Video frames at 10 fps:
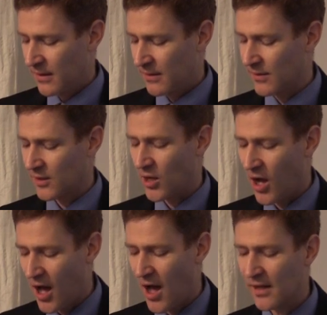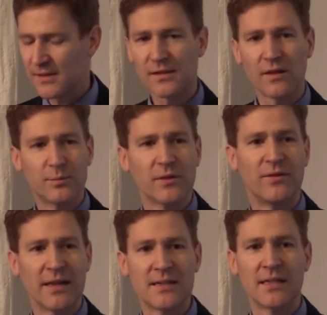that the costs of
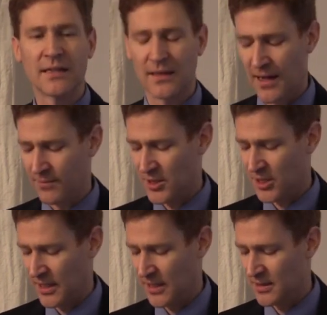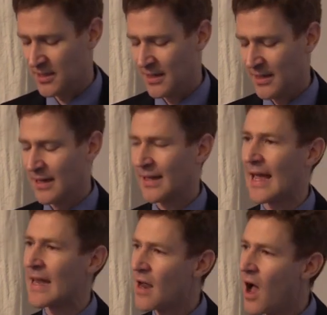preventing climate change
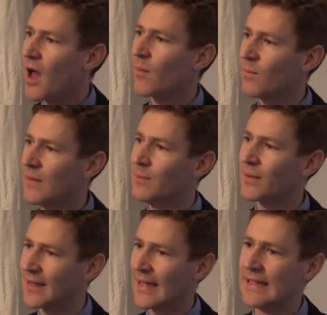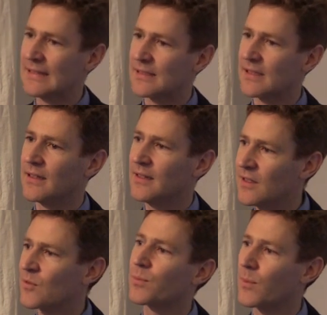cannot be placed
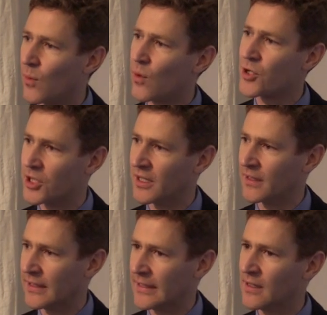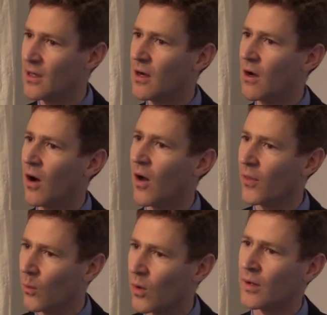disproportionately
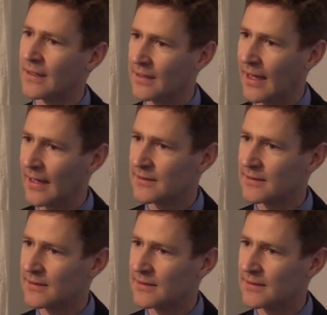on the working class.